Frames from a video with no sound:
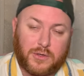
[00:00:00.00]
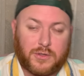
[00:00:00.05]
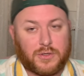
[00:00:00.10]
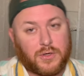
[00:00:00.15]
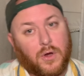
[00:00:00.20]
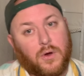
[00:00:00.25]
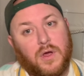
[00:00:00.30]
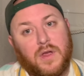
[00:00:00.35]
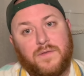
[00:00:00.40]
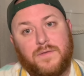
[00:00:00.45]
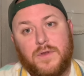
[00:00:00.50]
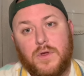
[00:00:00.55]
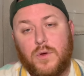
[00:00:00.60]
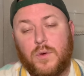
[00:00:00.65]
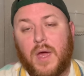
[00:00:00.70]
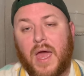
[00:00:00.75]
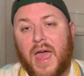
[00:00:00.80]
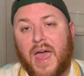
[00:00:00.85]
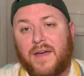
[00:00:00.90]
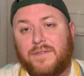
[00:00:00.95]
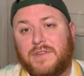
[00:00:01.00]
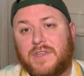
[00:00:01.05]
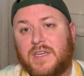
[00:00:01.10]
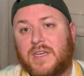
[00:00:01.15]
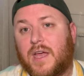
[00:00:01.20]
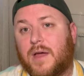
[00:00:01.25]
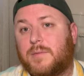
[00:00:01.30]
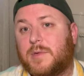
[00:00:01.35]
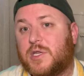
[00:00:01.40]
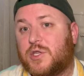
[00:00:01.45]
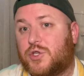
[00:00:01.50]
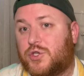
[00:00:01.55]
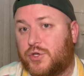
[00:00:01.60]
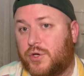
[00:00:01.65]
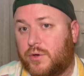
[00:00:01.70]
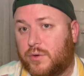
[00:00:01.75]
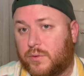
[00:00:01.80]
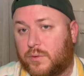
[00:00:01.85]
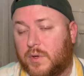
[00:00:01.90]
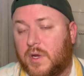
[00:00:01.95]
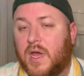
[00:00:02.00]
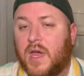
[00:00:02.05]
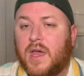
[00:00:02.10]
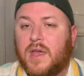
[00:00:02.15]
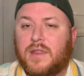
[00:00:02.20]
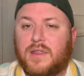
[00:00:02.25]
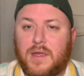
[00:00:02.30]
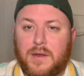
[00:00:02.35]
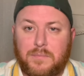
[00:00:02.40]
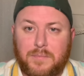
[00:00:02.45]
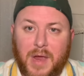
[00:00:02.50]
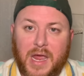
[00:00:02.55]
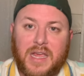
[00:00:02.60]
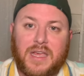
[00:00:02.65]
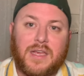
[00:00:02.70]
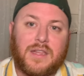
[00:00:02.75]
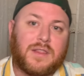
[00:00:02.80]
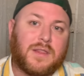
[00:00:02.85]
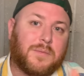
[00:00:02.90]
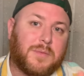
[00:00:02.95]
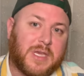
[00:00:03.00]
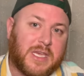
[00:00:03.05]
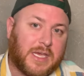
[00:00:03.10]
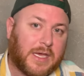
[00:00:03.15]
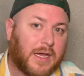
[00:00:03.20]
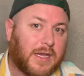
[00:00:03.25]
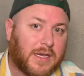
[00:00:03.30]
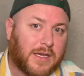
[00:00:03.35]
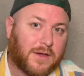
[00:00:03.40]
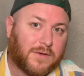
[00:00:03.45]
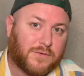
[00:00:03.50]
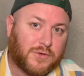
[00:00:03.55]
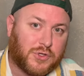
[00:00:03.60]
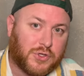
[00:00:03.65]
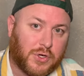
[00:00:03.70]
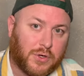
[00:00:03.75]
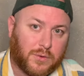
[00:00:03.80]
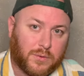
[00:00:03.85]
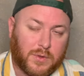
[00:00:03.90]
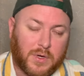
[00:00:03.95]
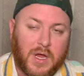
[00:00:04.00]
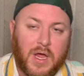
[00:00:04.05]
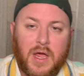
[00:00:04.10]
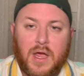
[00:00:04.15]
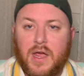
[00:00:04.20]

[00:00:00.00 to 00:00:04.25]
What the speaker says: So if you have to come in June, then make it the beginning of June.